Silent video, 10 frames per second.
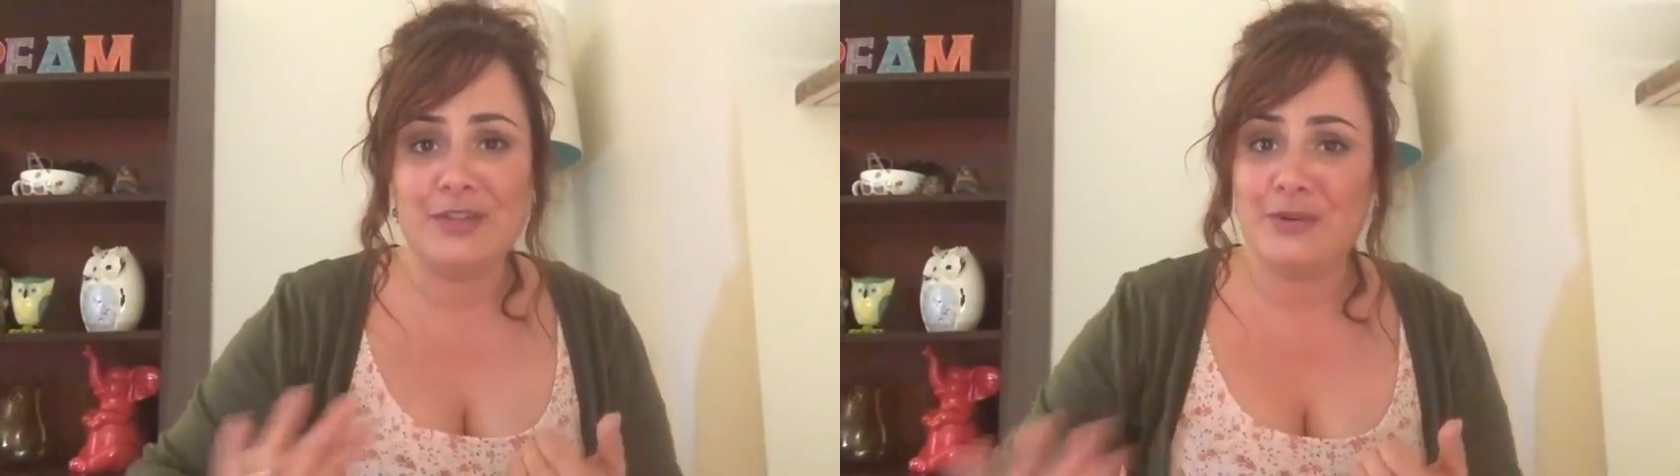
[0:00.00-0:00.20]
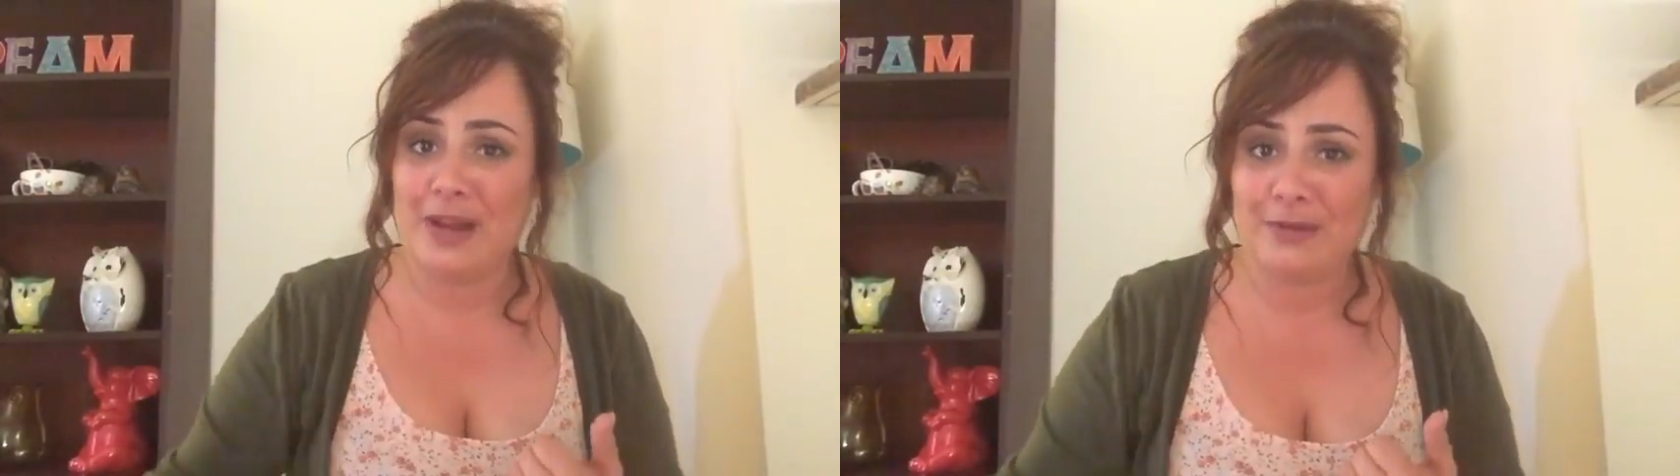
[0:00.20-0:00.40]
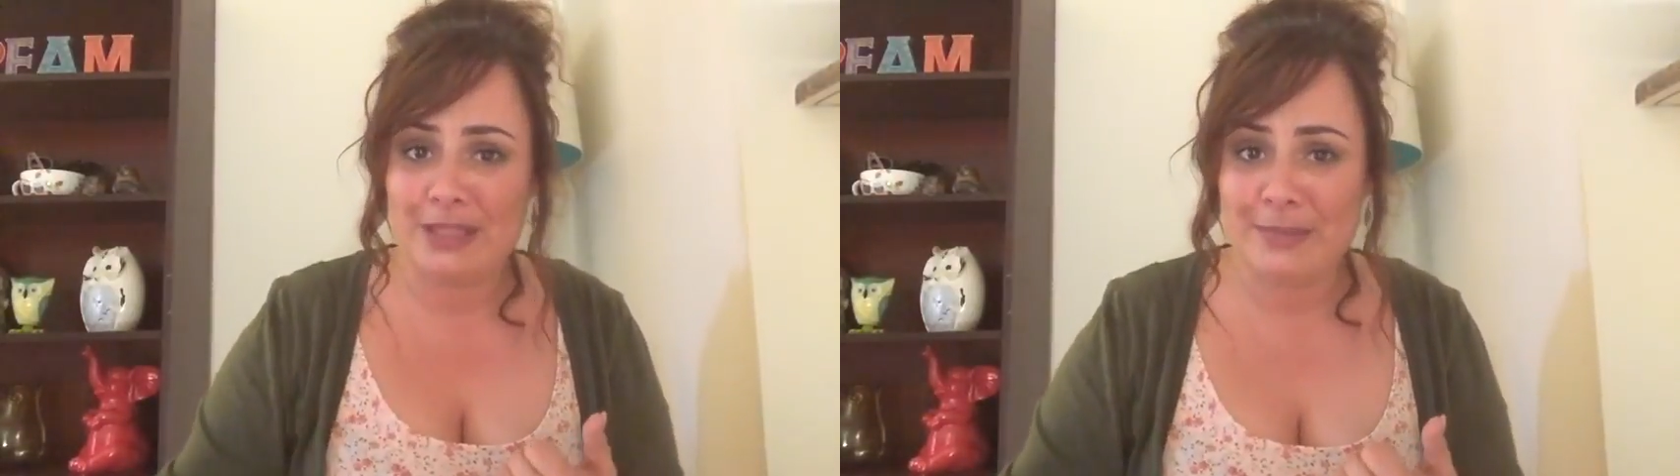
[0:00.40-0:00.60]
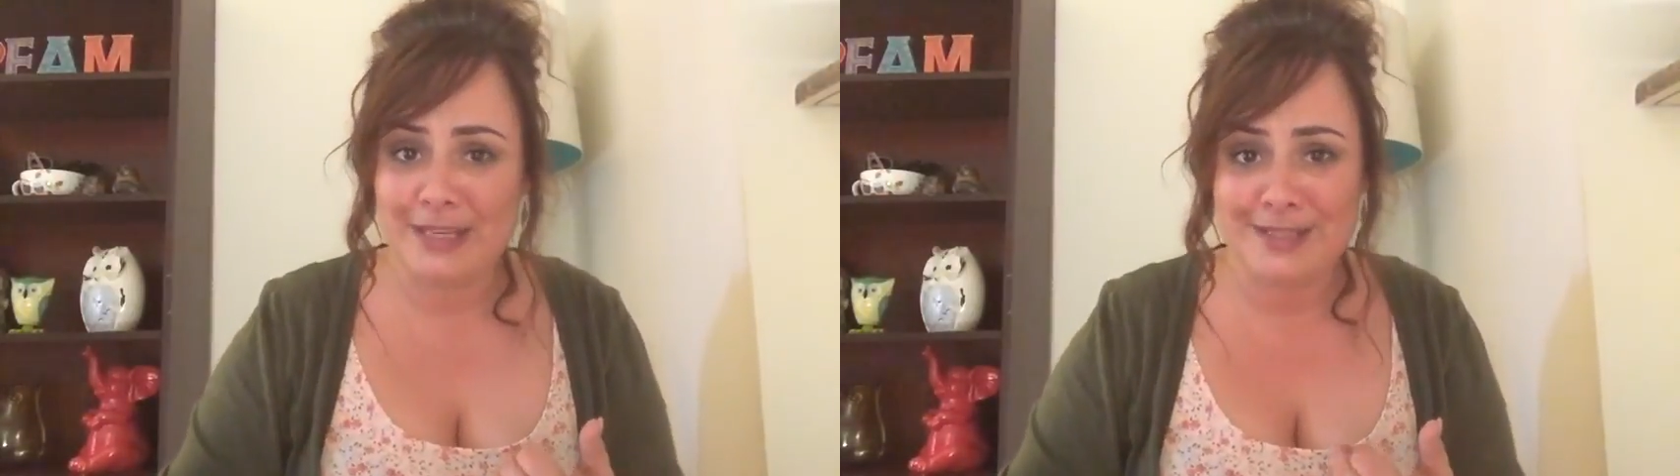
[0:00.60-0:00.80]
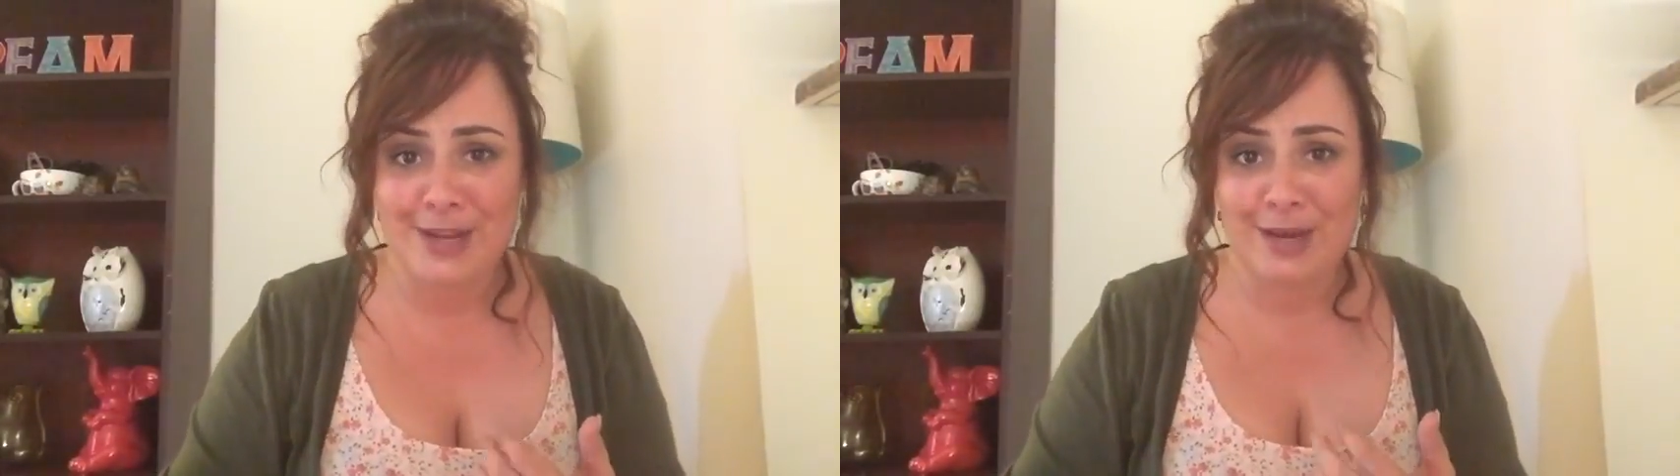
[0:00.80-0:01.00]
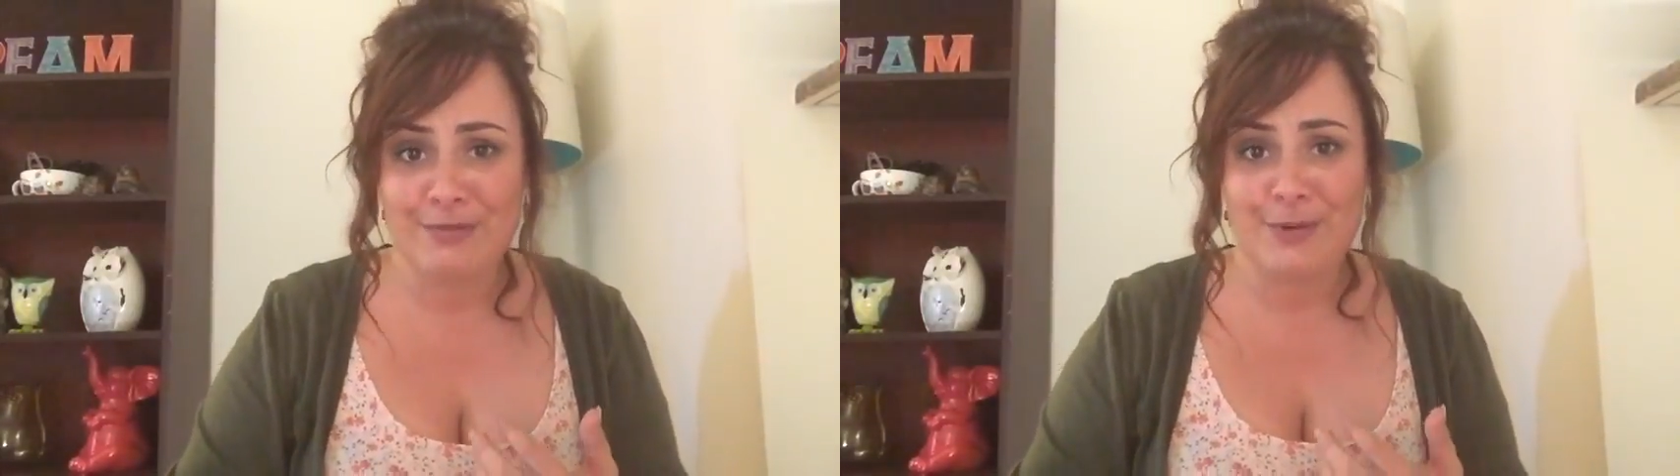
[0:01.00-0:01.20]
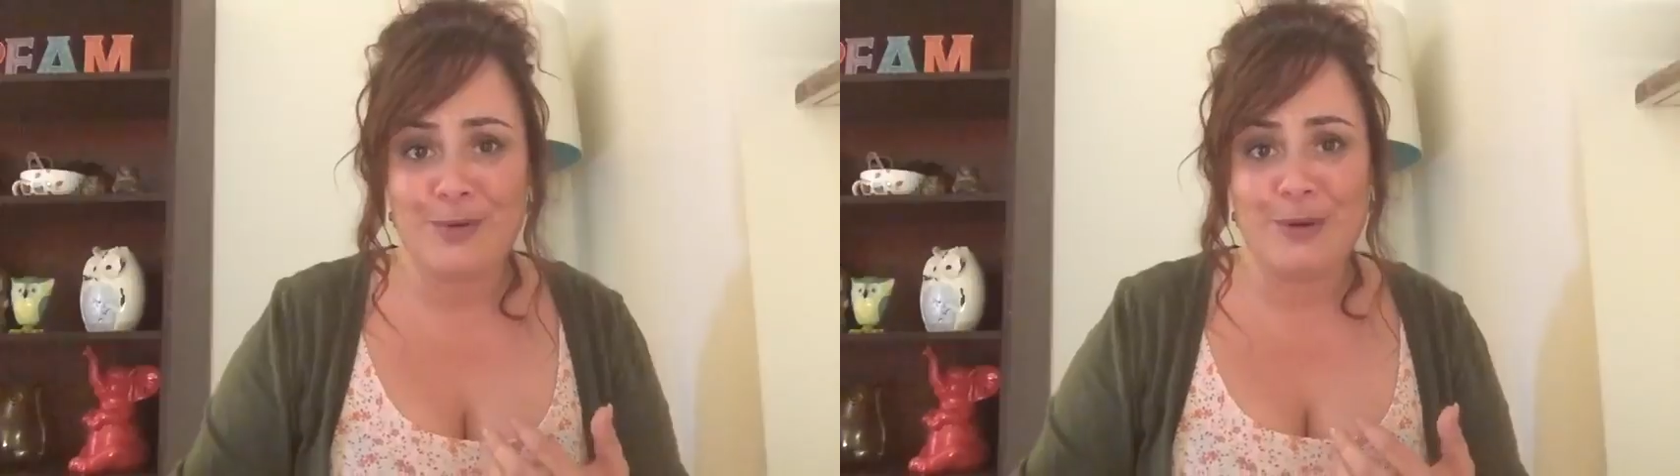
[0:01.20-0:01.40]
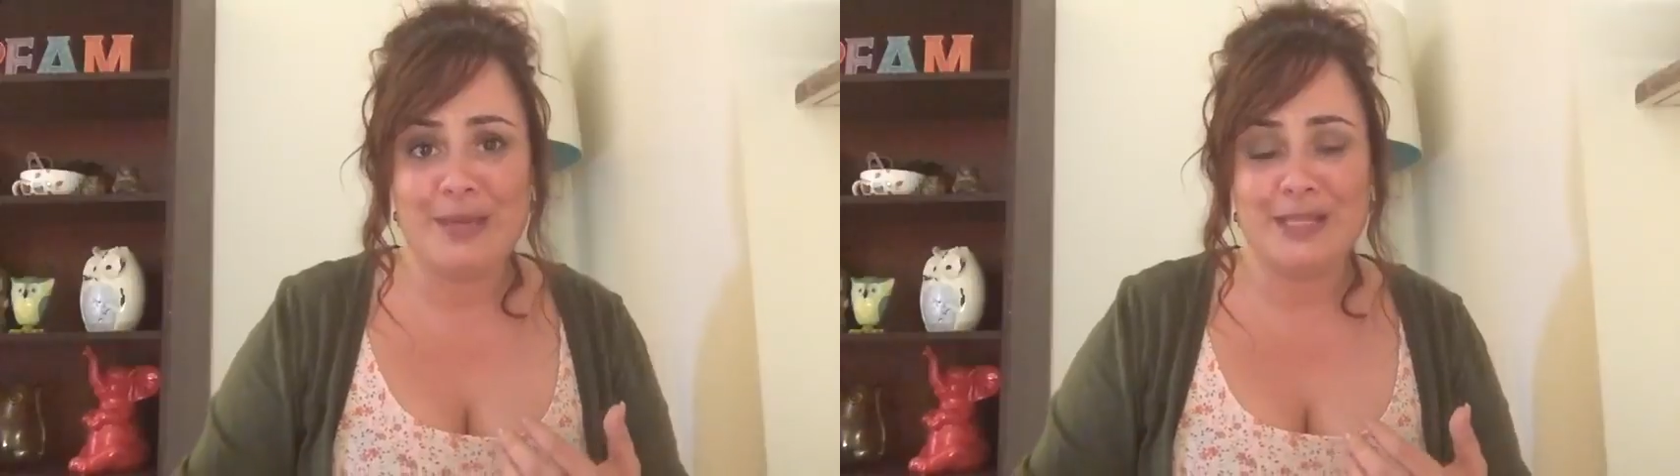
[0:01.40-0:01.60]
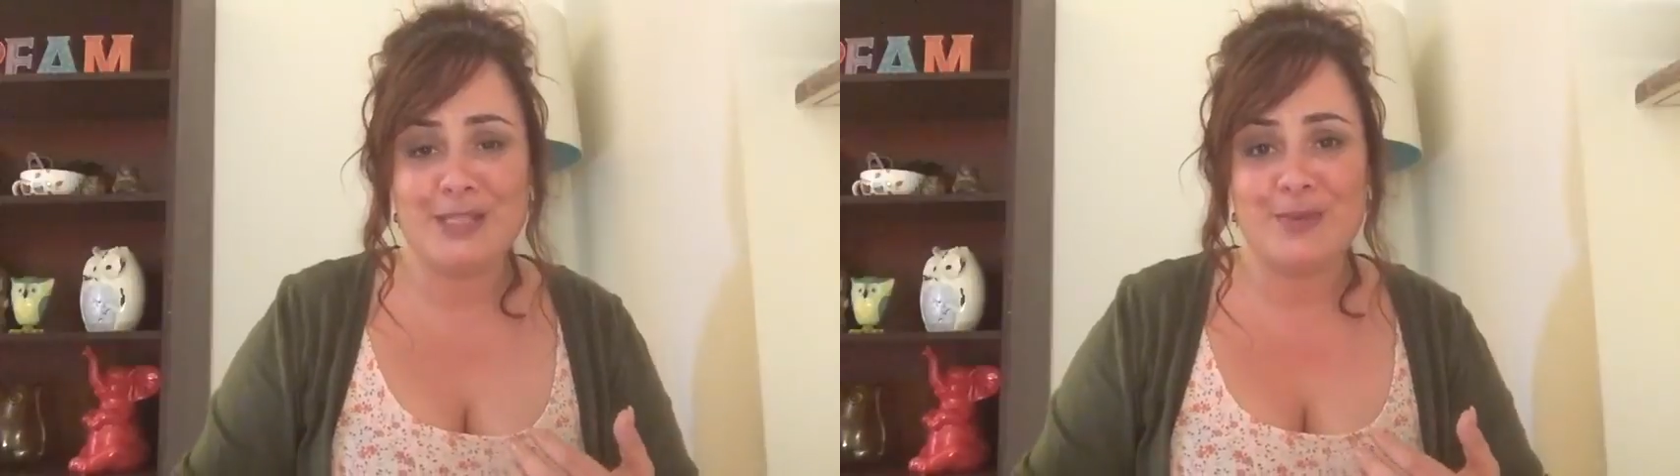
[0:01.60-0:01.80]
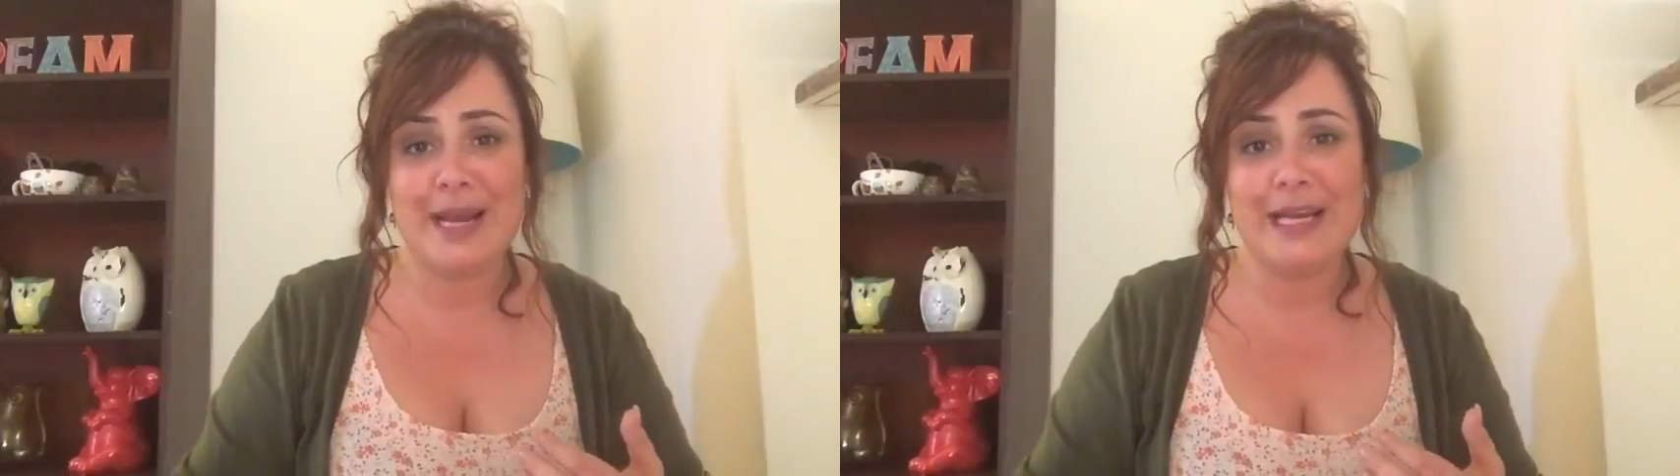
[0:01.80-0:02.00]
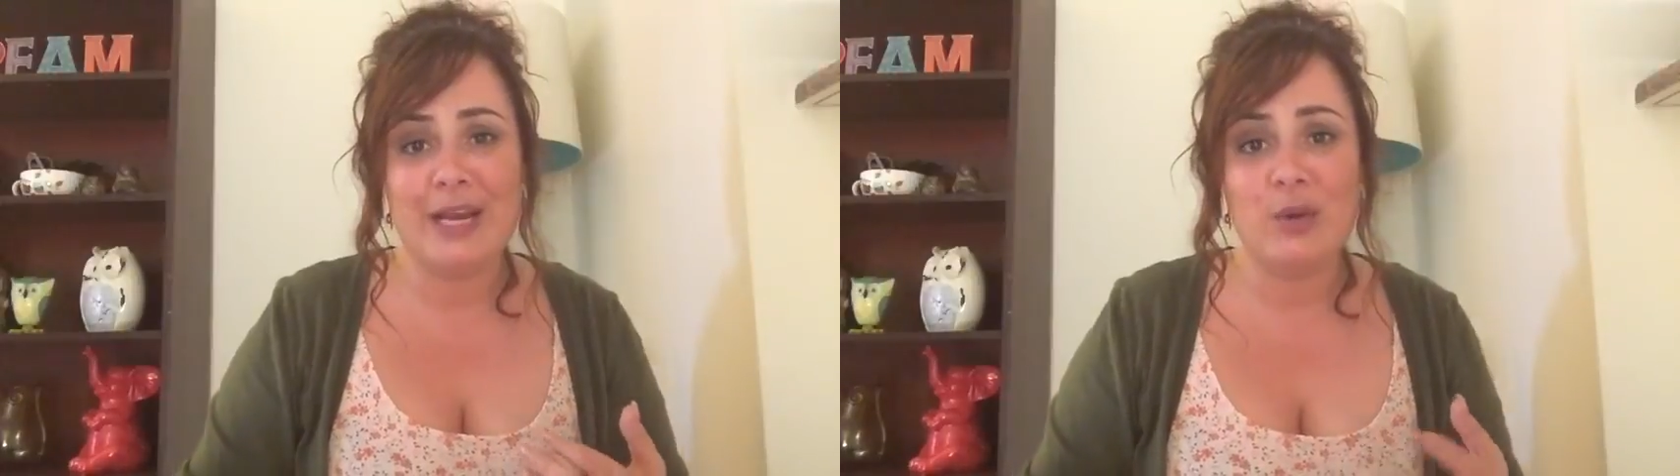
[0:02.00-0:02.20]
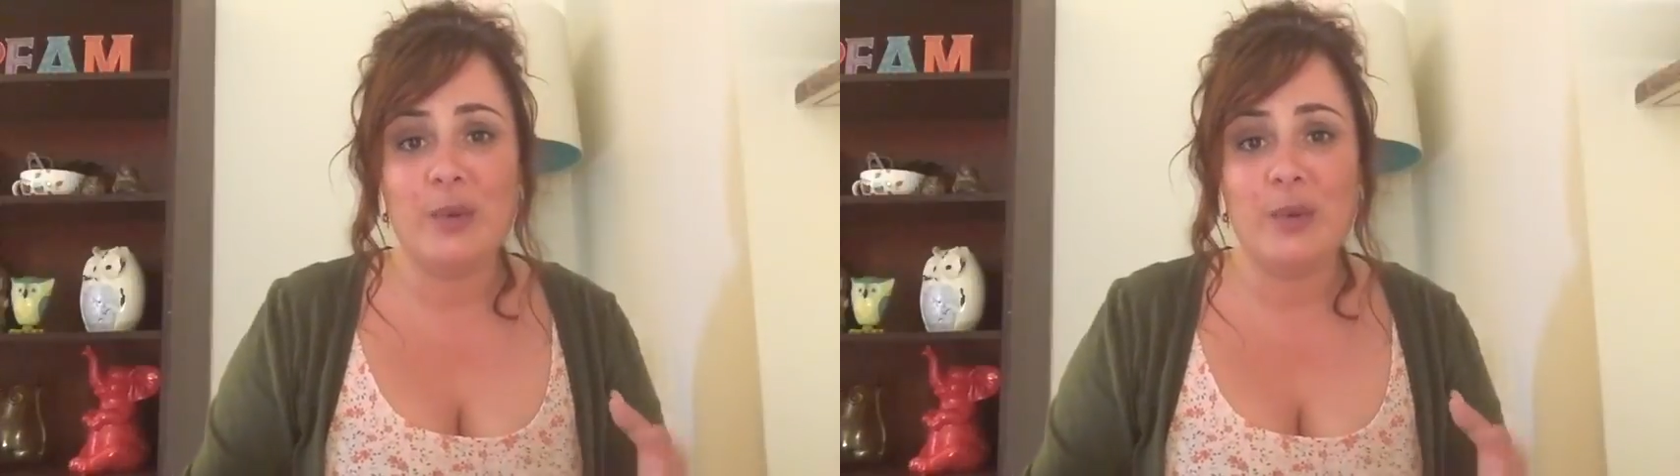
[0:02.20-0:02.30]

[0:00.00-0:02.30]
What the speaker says: and you're not really making time for romance right now.